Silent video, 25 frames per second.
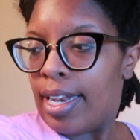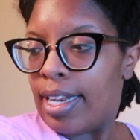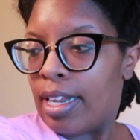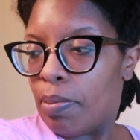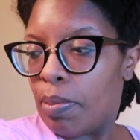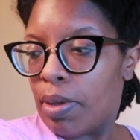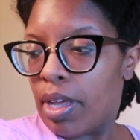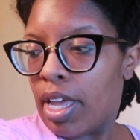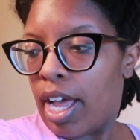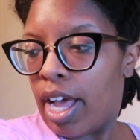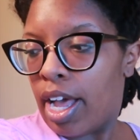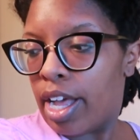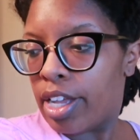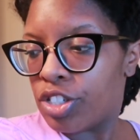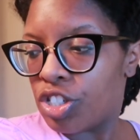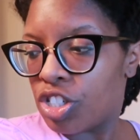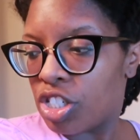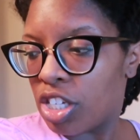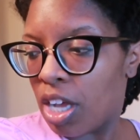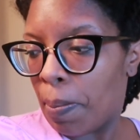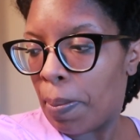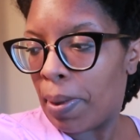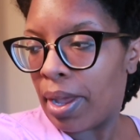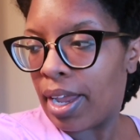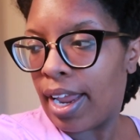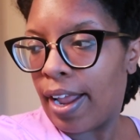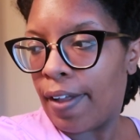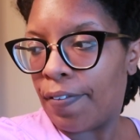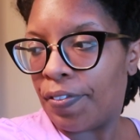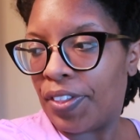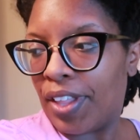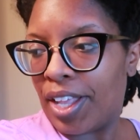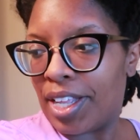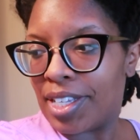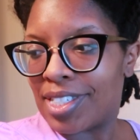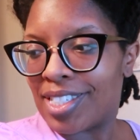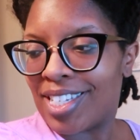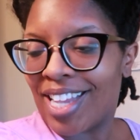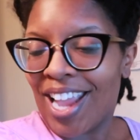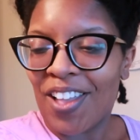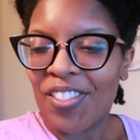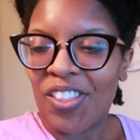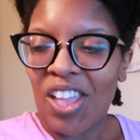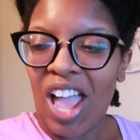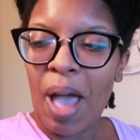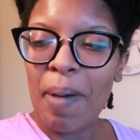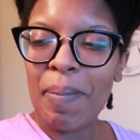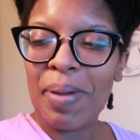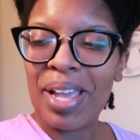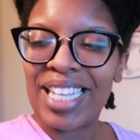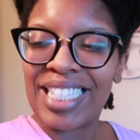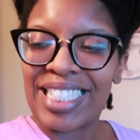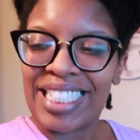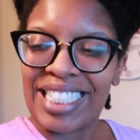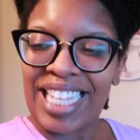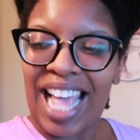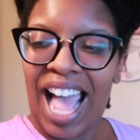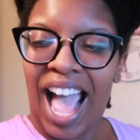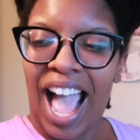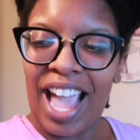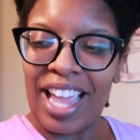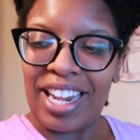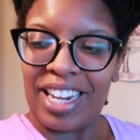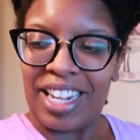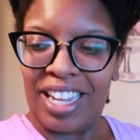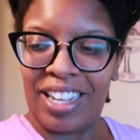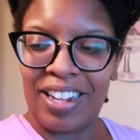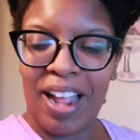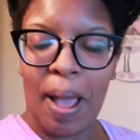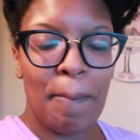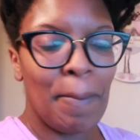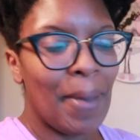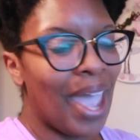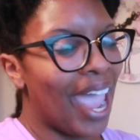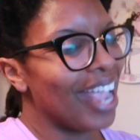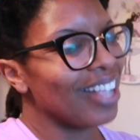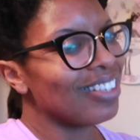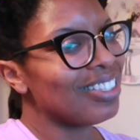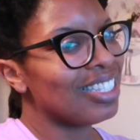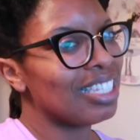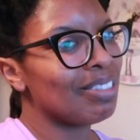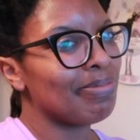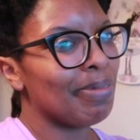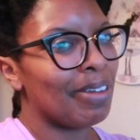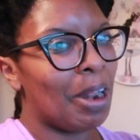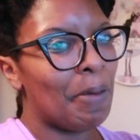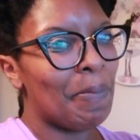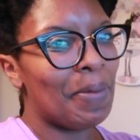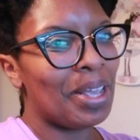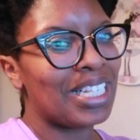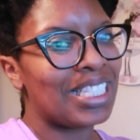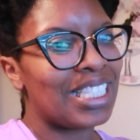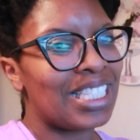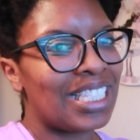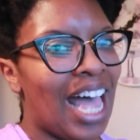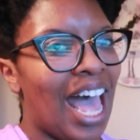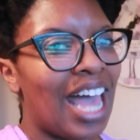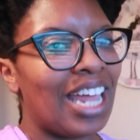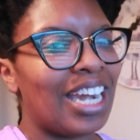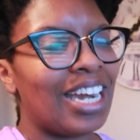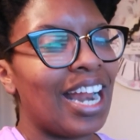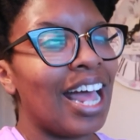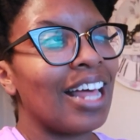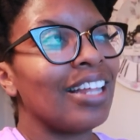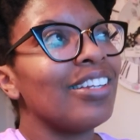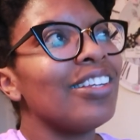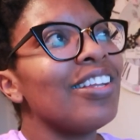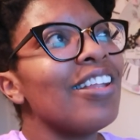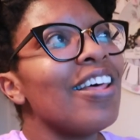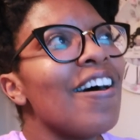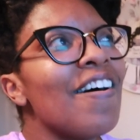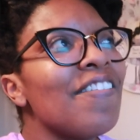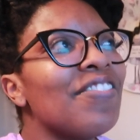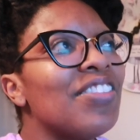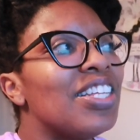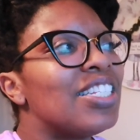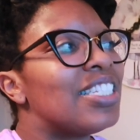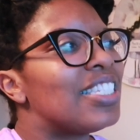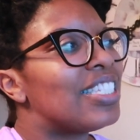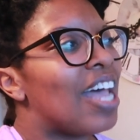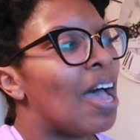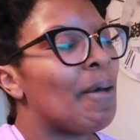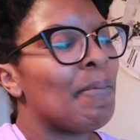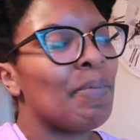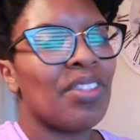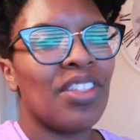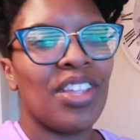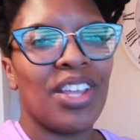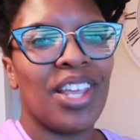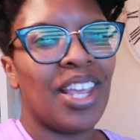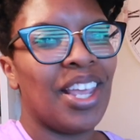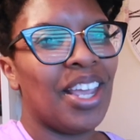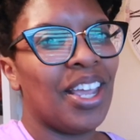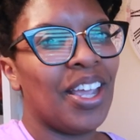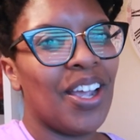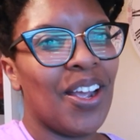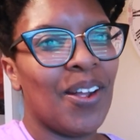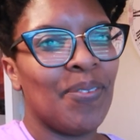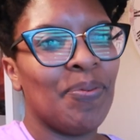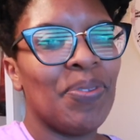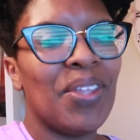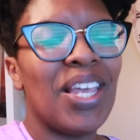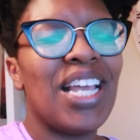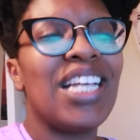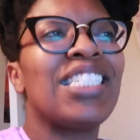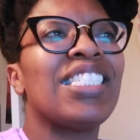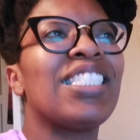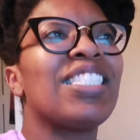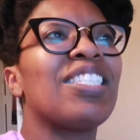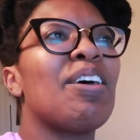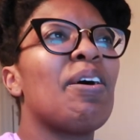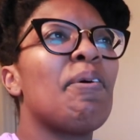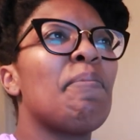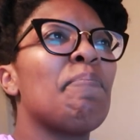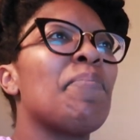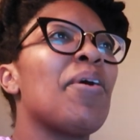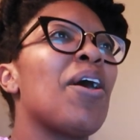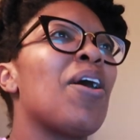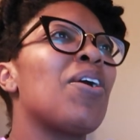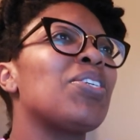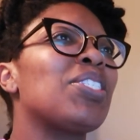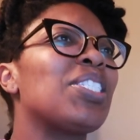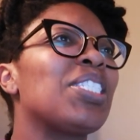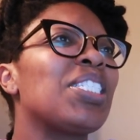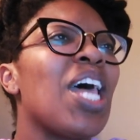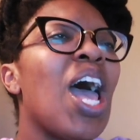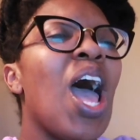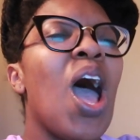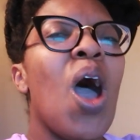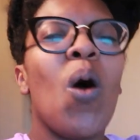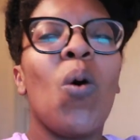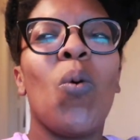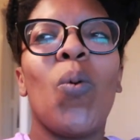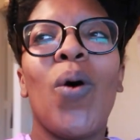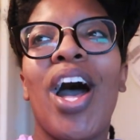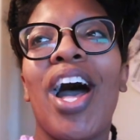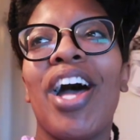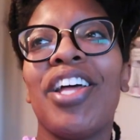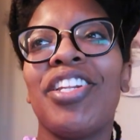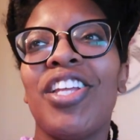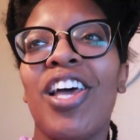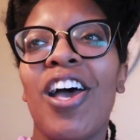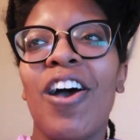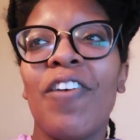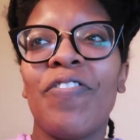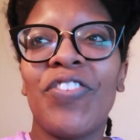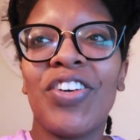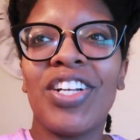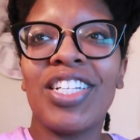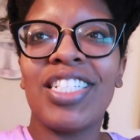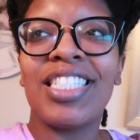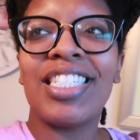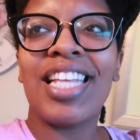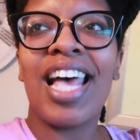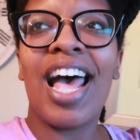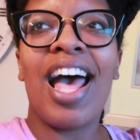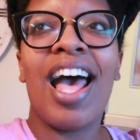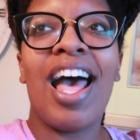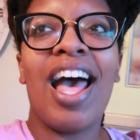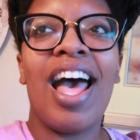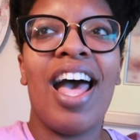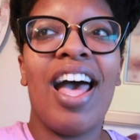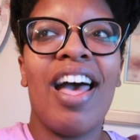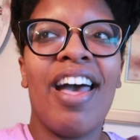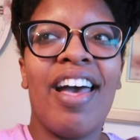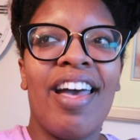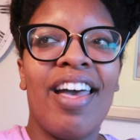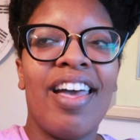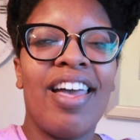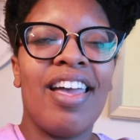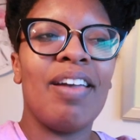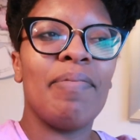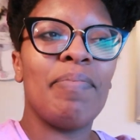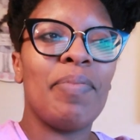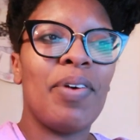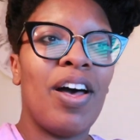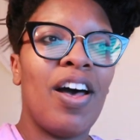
let me hush up and get things together. I'm excited. I'm anxious, but I'm excited. I love this time of the year. It's the most wonderful time